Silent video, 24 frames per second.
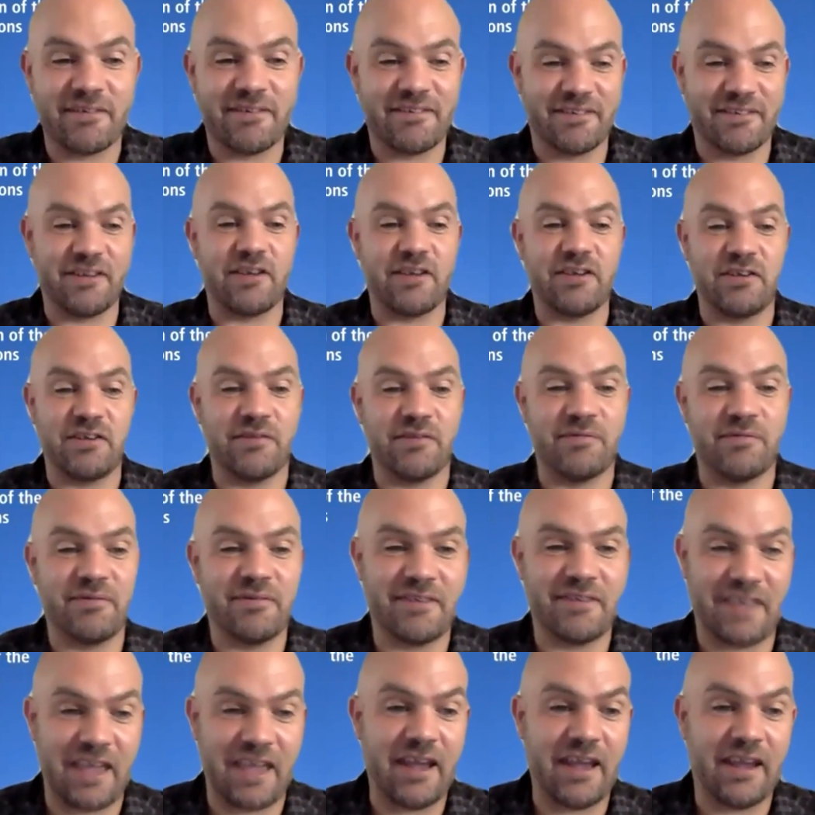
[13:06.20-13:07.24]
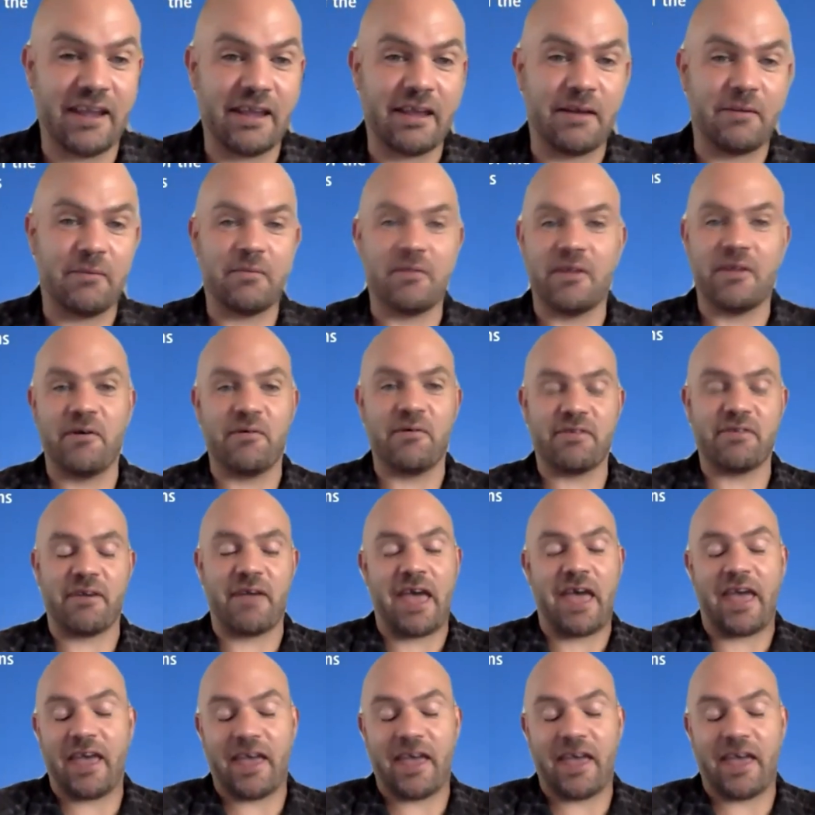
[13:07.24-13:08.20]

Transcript: for you. No, it was